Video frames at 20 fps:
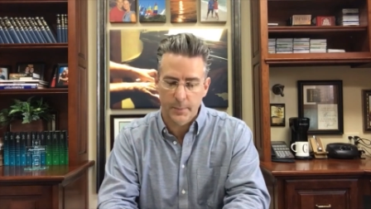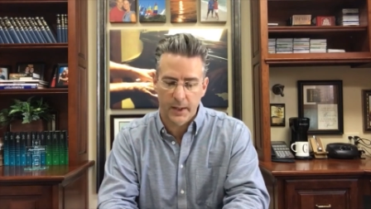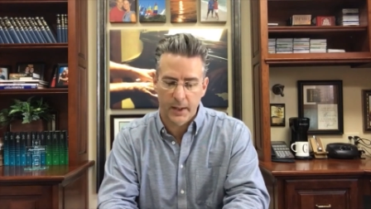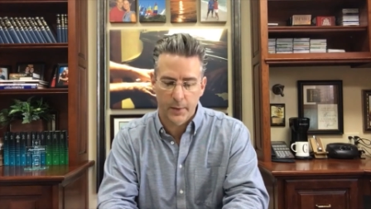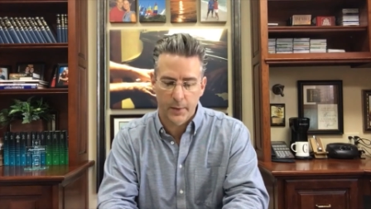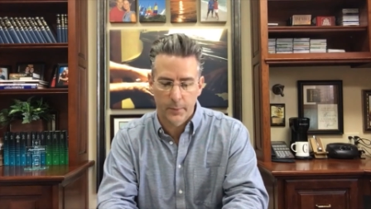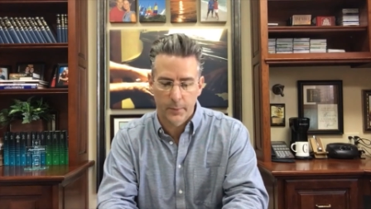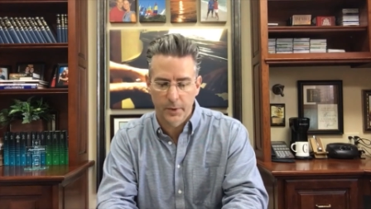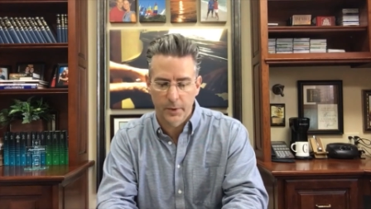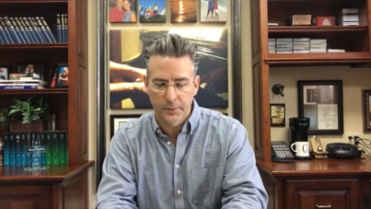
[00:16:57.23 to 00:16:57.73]
but
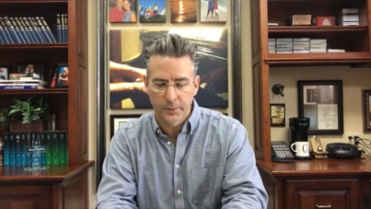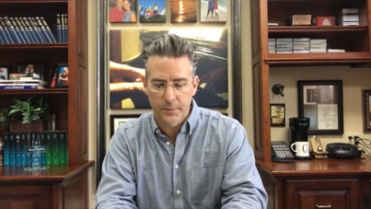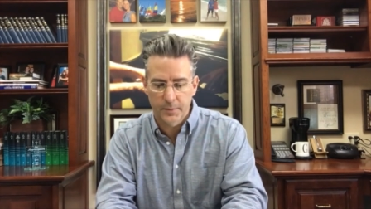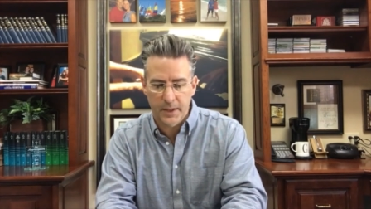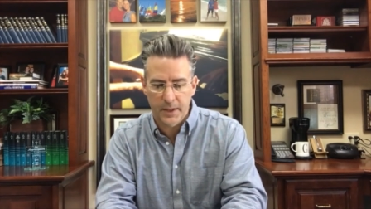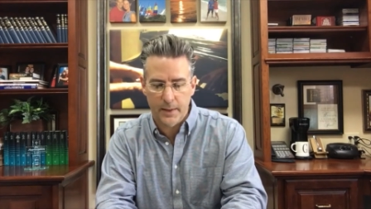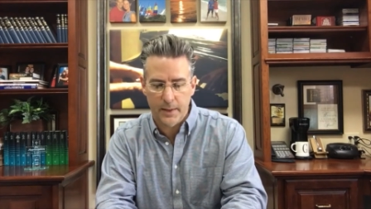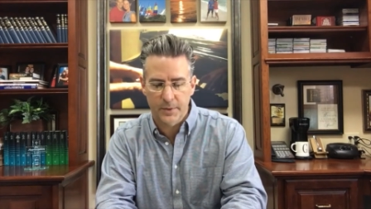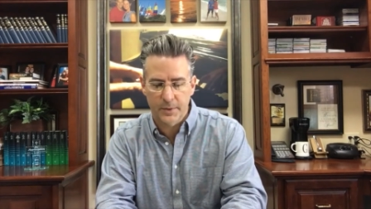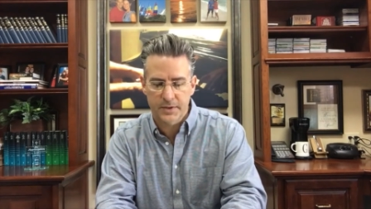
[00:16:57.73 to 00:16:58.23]
I wrote them
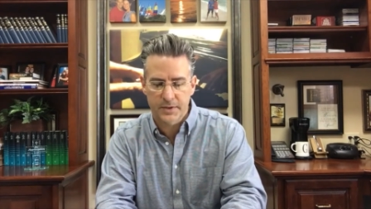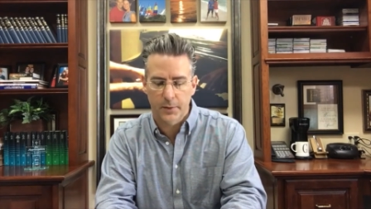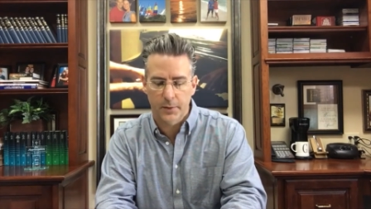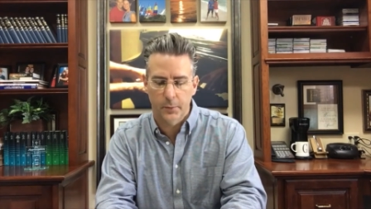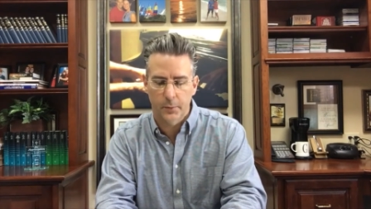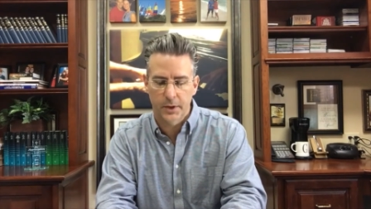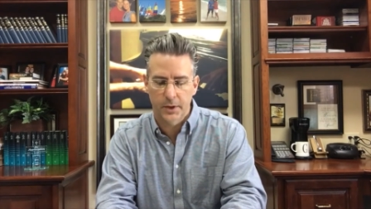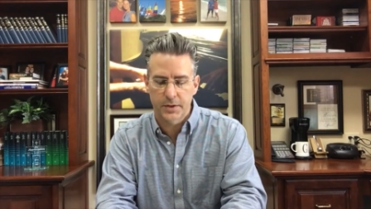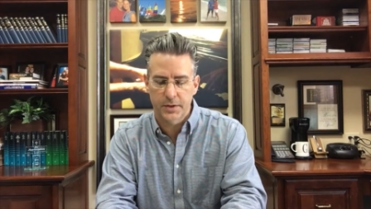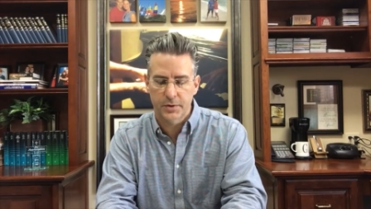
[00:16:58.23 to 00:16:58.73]
down because I
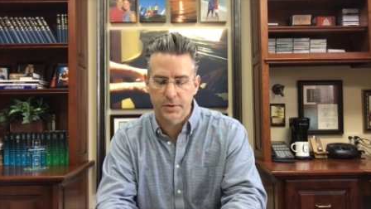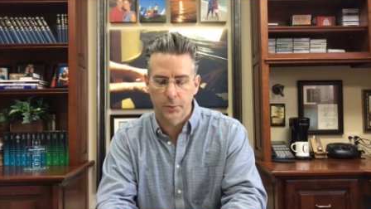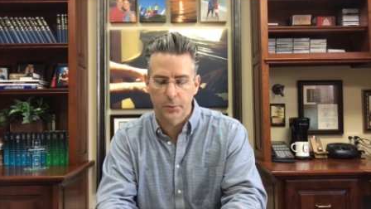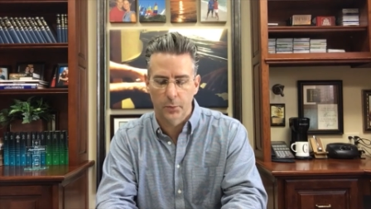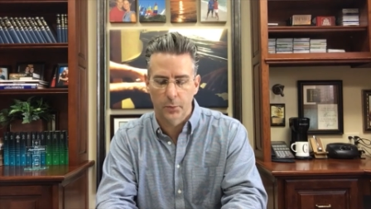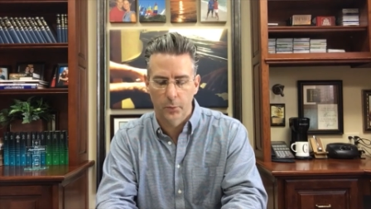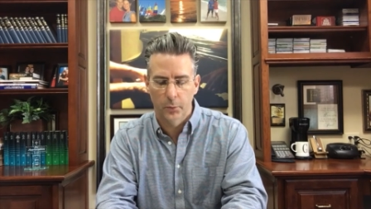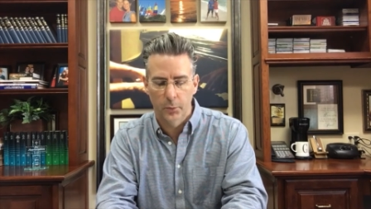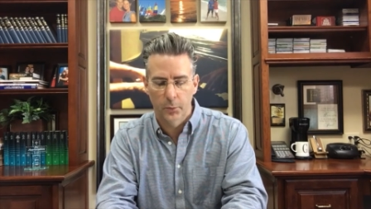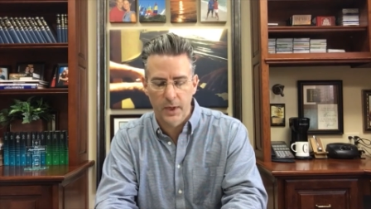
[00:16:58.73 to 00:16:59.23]
wanted to
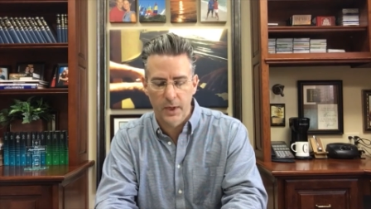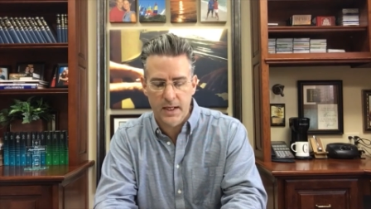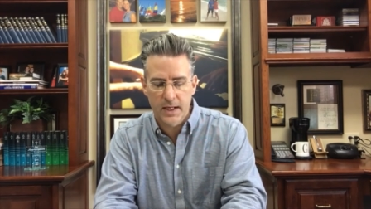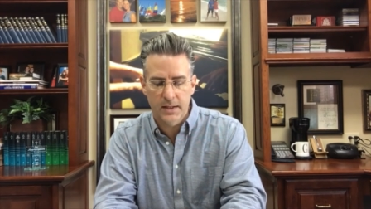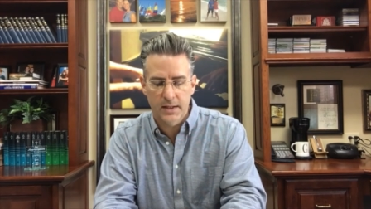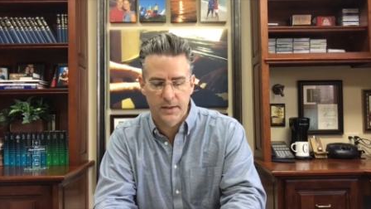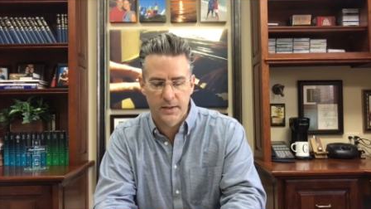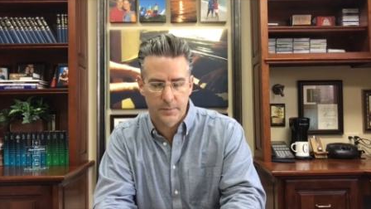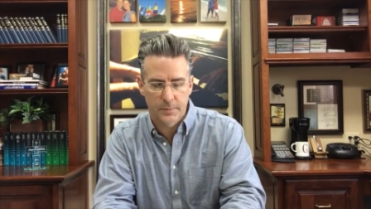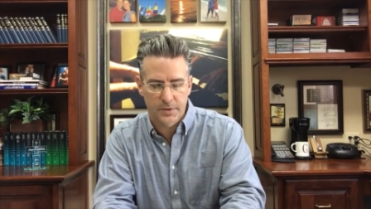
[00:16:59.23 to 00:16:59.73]

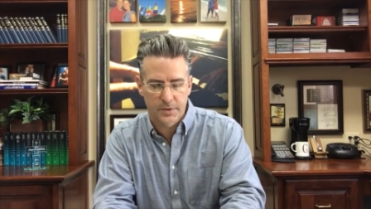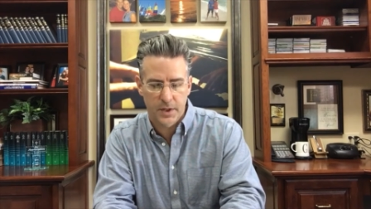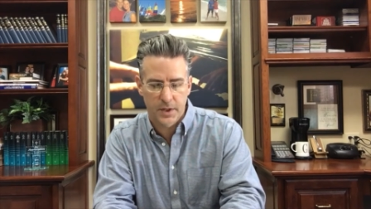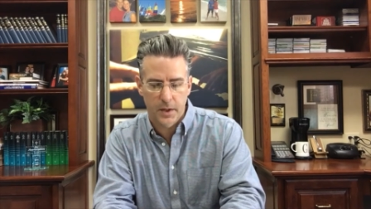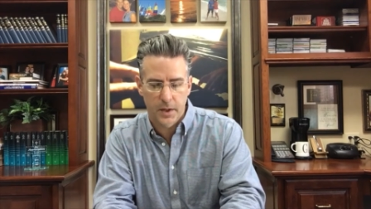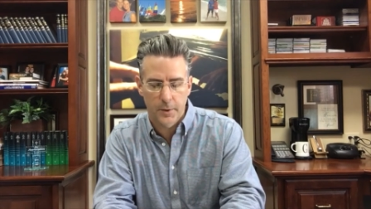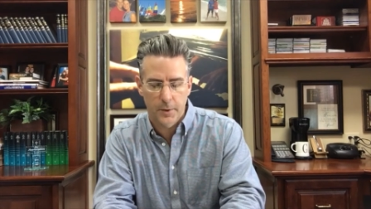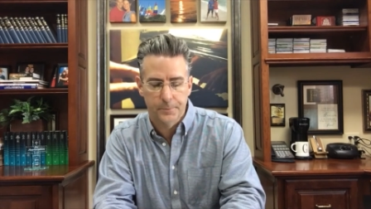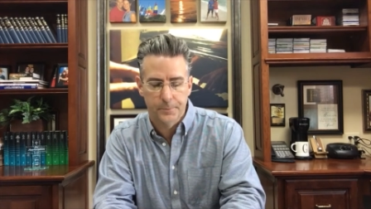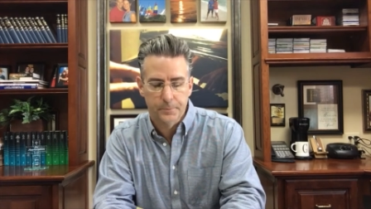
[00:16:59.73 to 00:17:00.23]
read them to
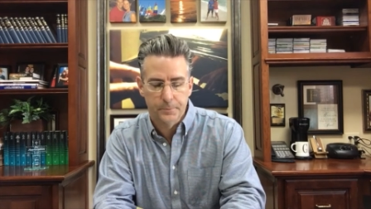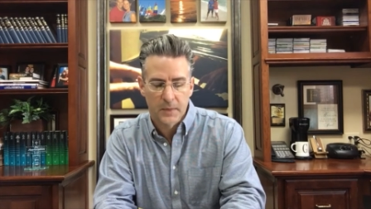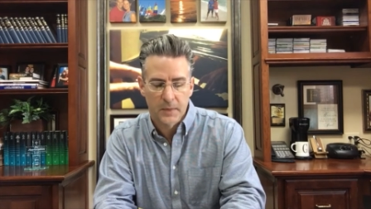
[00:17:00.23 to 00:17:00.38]
you